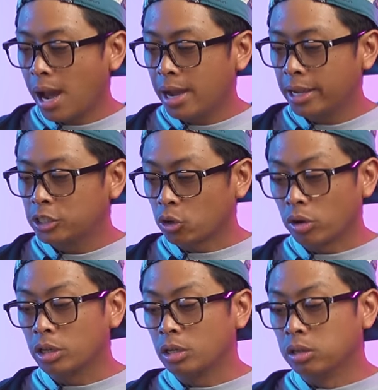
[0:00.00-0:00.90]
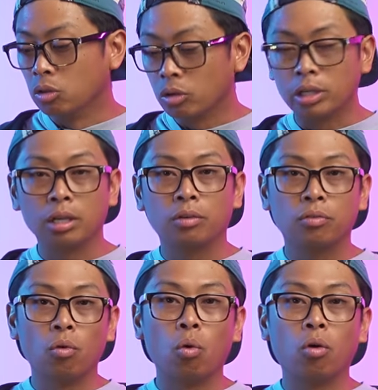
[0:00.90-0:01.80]
I started looking
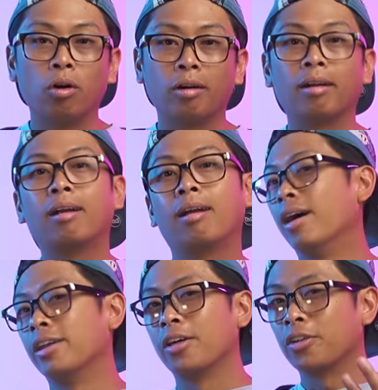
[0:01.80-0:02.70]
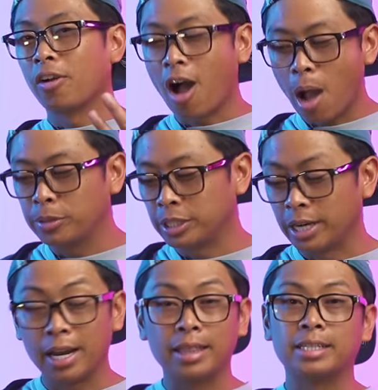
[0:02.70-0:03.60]
for another option.
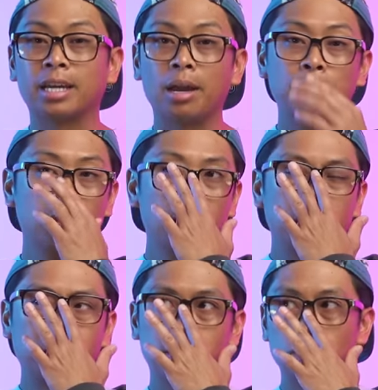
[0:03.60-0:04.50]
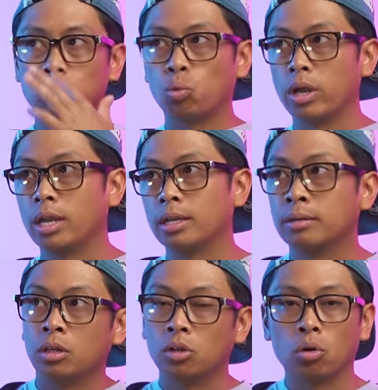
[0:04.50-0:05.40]
And at the time, this is
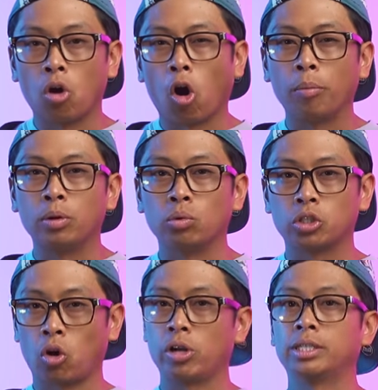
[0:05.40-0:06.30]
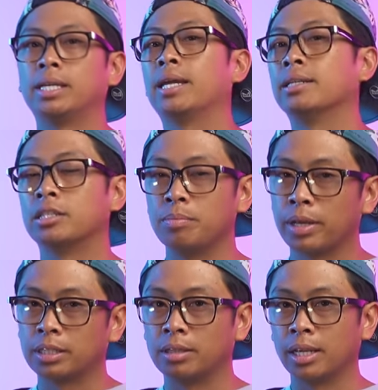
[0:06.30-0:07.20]
when, you know, carbon was starting to get into the
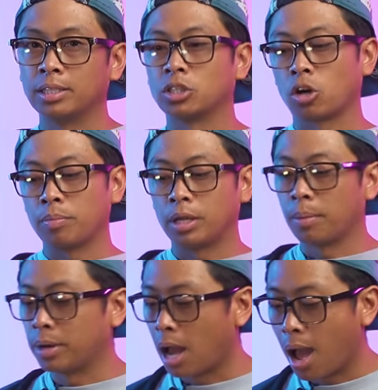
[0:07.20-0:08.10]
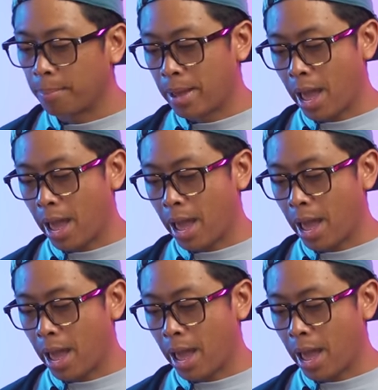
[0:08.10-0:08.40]
mix of things and starting to become a hot